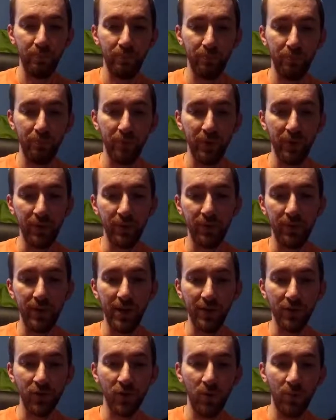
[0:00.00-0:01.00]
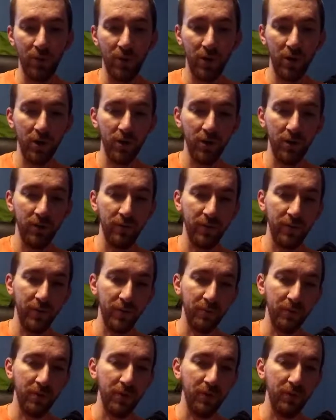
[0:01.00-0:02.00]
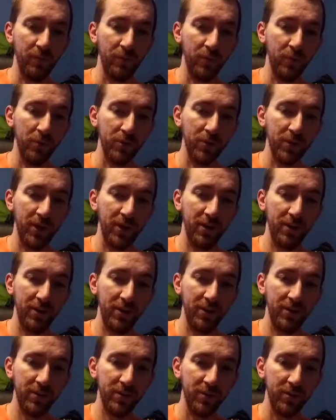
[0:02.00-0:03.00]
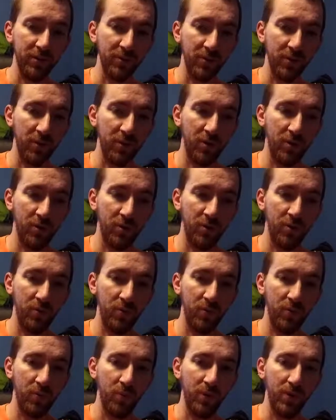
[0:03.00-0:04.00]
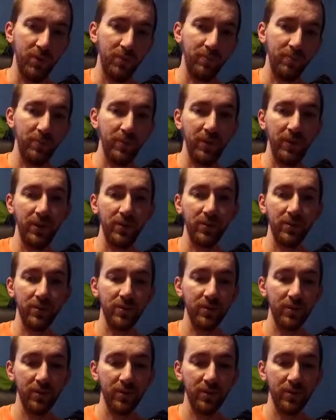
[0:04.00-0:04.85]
But that's all part of the reinforced area, so it's all one piece.